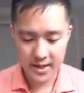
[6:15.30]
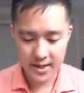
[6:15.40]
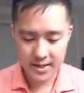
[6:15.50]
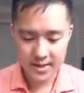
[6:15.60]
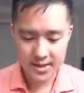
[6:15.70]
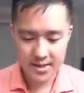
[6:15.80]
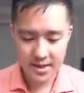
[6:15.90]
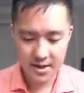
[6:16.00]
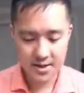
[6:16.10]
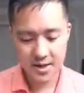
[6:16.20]
I think this guy's like
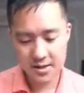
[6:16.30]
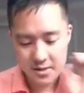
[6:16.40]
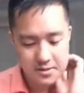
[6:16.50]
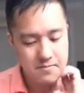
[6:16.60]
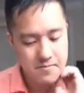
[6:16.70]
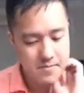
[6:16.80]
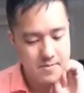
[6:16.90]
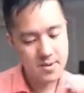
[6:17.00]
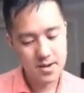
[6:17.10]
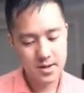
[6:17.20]
$8.
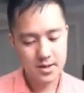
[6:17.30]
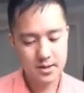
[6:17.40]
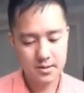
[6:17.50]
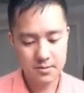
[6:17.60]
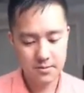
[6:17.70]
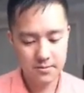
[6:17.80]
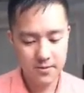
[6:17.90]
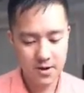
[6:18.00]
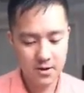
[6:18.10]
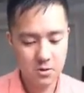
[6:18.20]

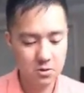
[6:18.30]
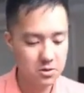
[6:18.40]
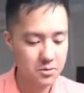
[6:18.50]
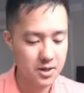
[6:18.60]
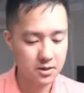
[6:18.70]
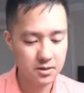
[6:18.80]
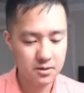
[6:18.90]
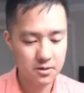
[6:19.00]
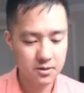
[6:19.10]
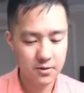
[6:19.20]
Very cool spell.
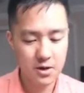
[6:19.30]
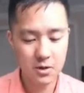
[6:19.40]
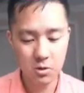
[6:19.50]
Very cool